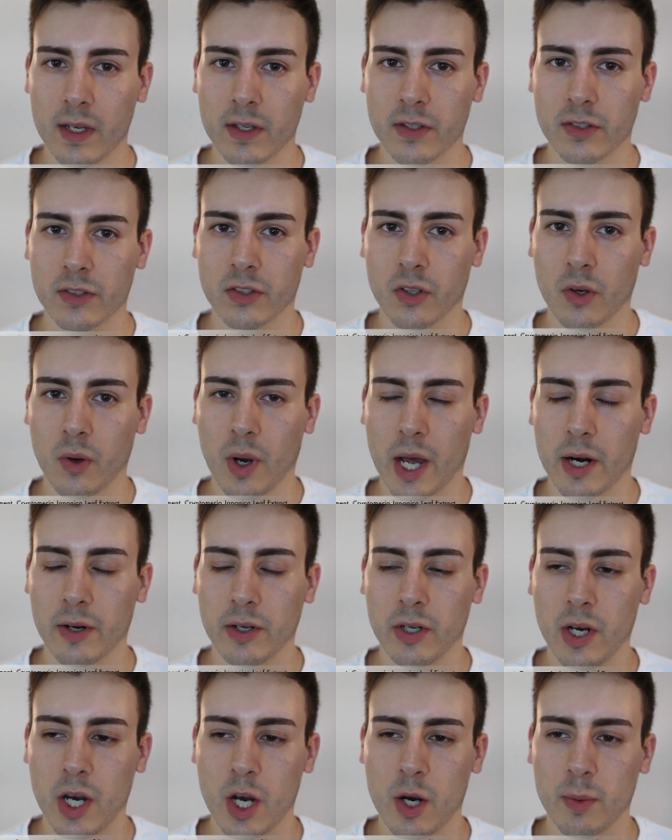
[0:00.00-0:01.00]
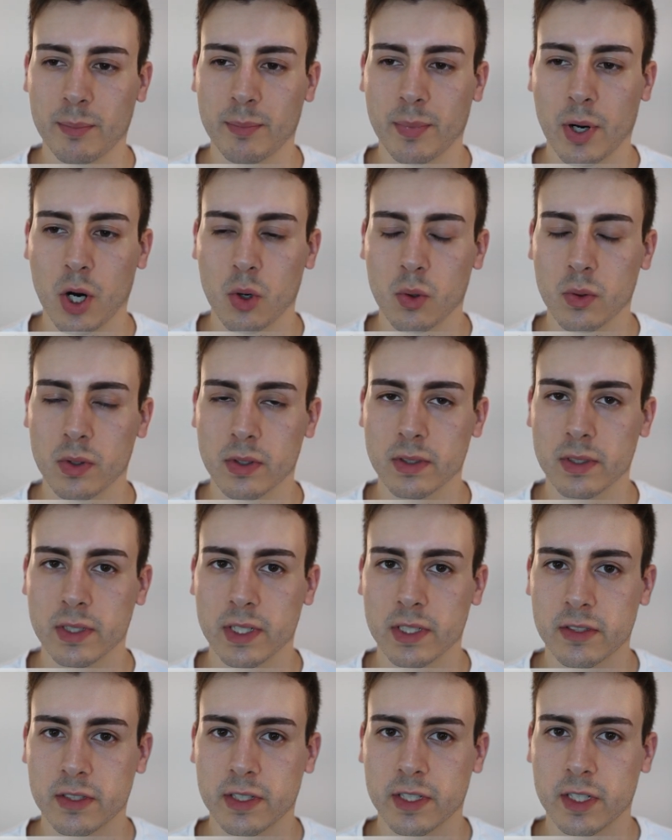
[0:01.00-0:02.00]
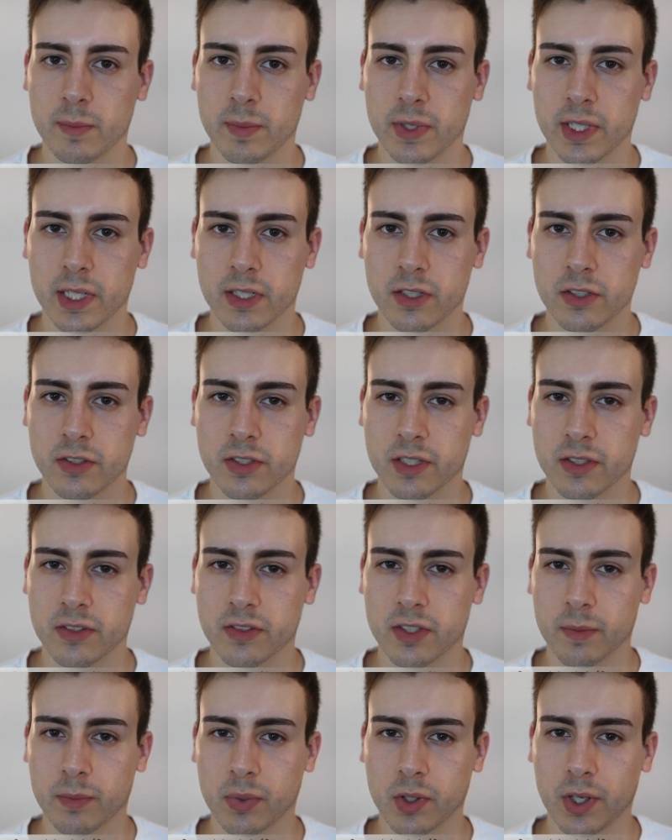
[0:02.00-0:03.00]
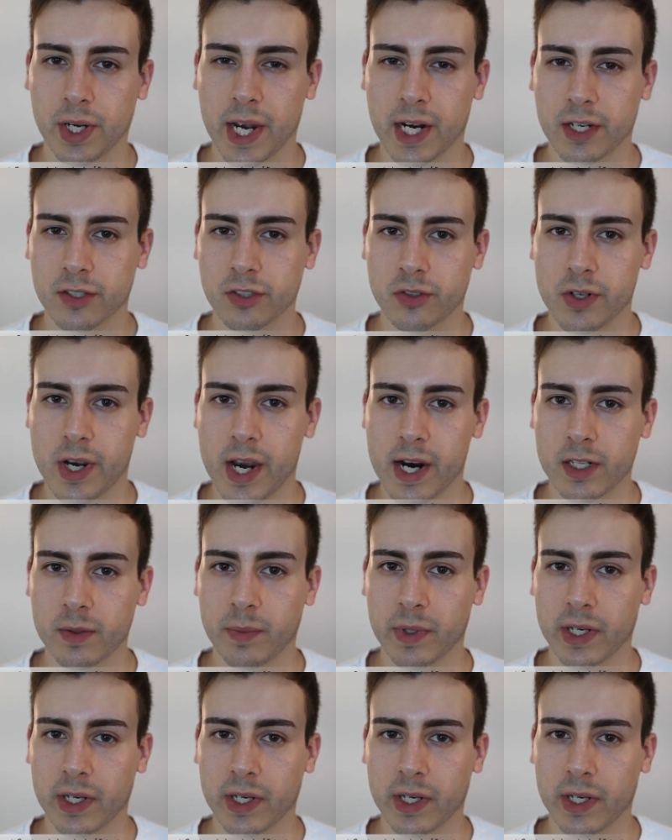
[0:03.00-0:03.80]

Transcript: So I don't know how potent it's going to be in just a simple extract,